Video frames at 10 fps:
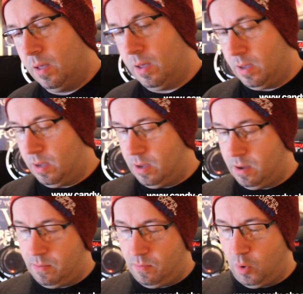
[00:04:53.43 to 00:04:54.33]

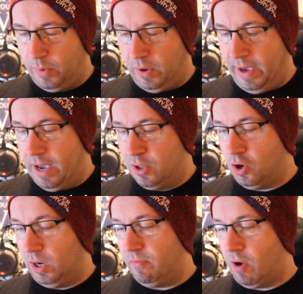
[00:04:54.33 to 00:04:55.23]
Um, what we got here? A
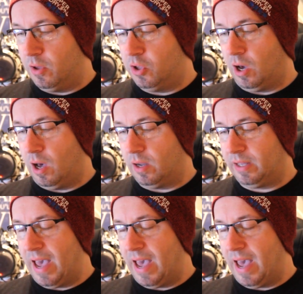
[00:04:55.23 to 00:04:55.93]
Jolly Rancher hard